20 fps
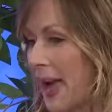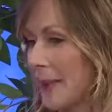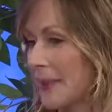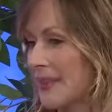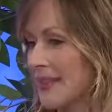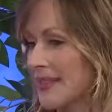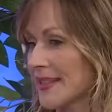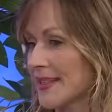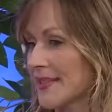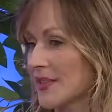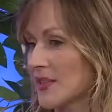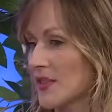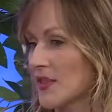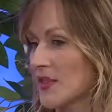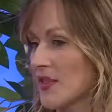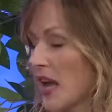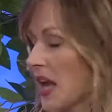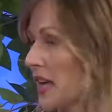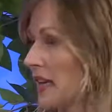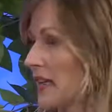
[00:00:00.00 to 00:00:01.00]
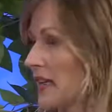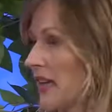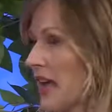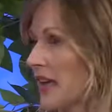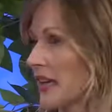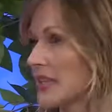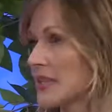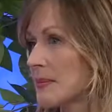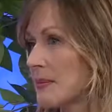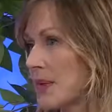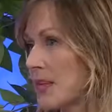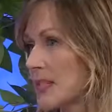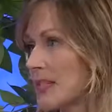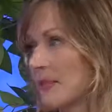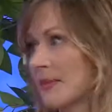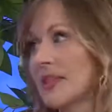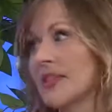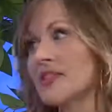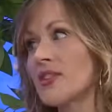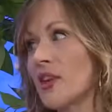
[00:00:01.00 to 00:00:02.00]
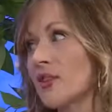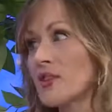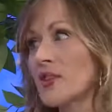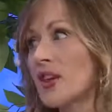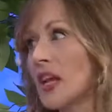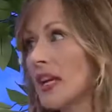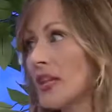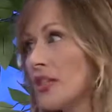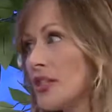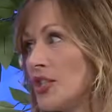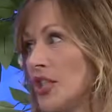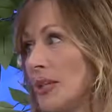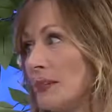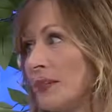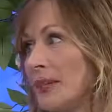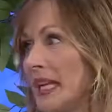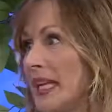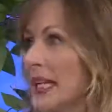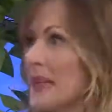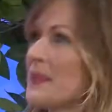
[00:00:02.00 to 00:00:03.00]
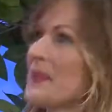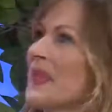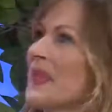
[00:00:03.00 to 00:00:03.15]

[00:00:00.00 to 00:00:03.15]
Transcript: He says, it's not expensive, but it's also not a cheapie.